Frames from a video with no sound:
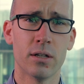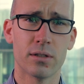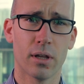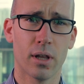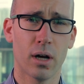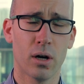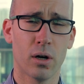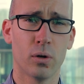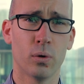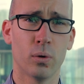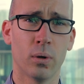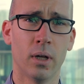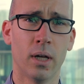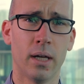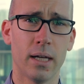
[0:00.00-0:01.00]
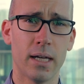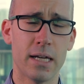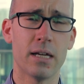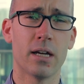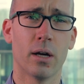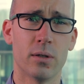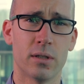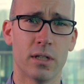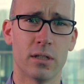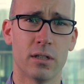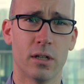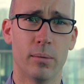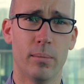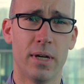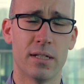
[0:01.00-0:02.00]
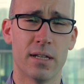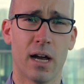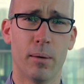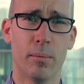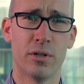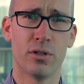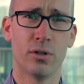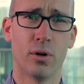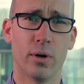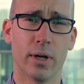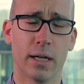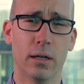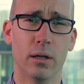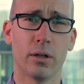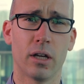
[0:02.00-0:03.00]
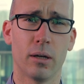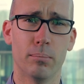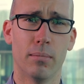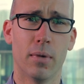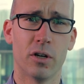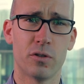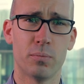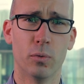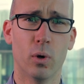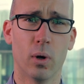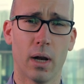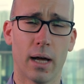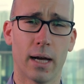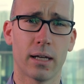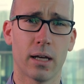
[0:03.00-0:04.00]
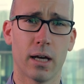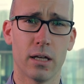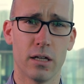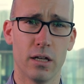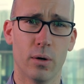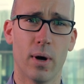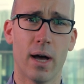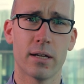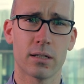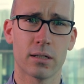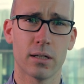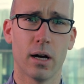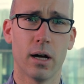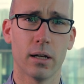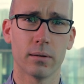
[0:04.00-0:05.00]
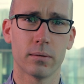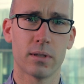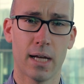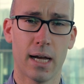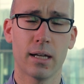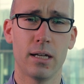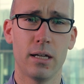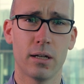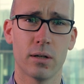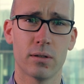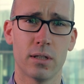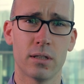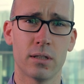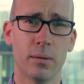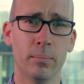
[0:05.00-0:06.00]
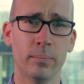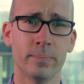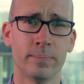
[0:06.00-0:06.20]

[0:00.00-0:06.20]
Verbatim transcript: So the whole ecosystem is now maturing and looking much more like a US style tech ecosystem.